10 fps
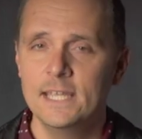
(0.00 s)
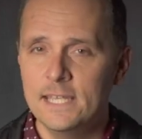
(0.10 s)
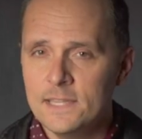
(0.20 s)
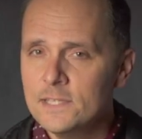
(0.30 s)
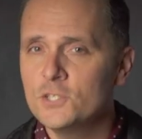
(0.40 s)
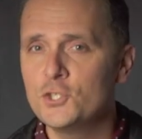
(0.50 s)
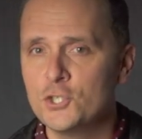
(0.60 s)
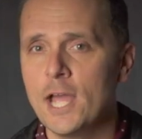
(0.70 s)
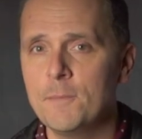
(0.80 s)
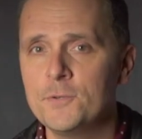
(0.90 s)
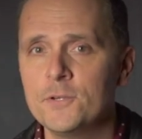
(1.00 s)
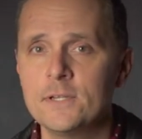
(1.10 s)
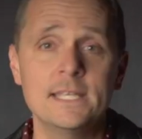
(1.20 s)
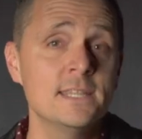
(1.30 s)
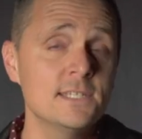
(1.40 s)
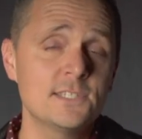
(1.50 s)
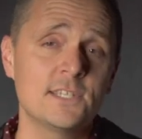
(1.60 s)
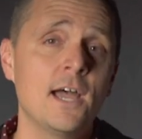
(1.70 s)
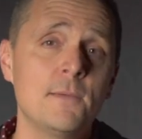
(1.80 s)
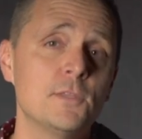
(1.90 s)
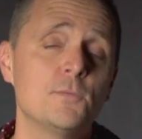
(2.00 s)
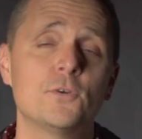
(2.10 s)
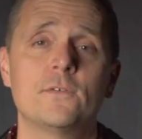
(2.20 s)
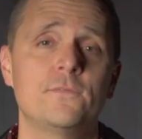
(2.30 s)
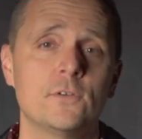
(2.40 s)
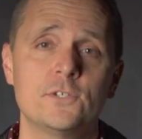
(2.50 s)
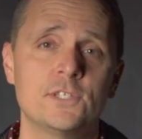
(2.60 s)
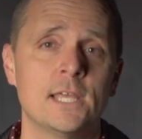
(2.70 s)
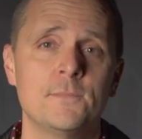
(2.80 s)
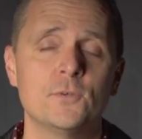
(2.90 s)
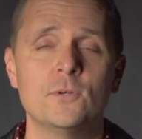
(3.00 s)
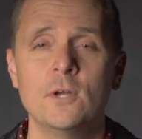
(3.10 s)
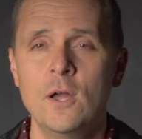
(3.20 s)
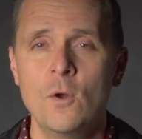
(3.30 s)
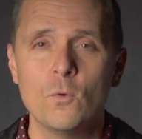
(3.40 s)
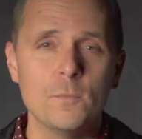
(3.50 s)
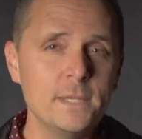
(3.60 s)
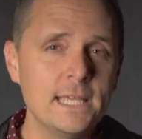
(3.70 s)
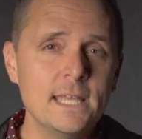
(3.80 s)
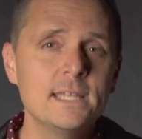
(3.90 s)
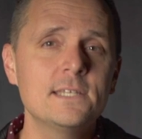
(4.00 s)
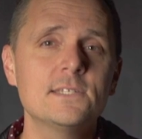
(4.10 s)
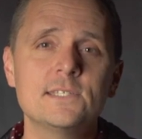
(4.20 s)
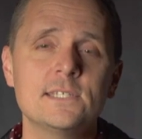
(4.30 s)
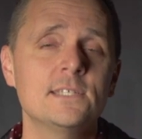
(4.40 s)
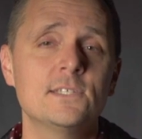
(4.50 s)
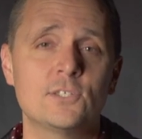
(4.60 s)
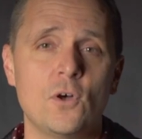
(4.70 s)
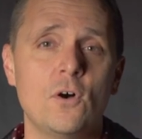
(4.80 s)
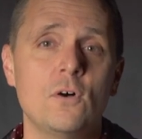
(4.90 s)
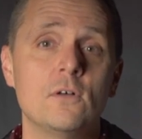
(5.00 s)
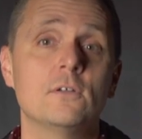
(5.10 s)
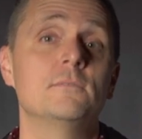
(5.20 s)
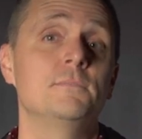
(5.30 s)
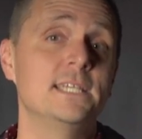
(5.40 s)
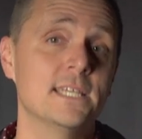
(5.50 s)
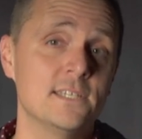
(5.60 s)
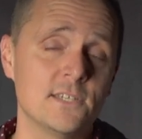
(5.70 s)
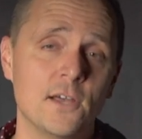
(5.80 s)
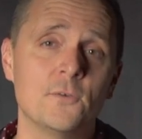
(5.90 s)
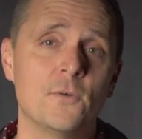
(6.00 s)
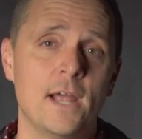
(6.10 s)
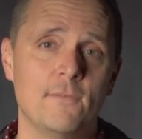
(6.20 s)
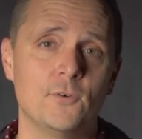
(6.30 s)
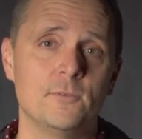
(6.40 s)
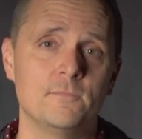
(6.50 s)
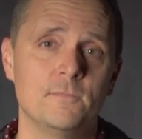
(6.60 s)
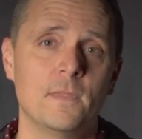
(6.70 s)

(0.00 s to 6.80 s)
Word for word: In this chapter, in this time in the book of 1 Samuel, we're beginning to see Saul begin to unravel.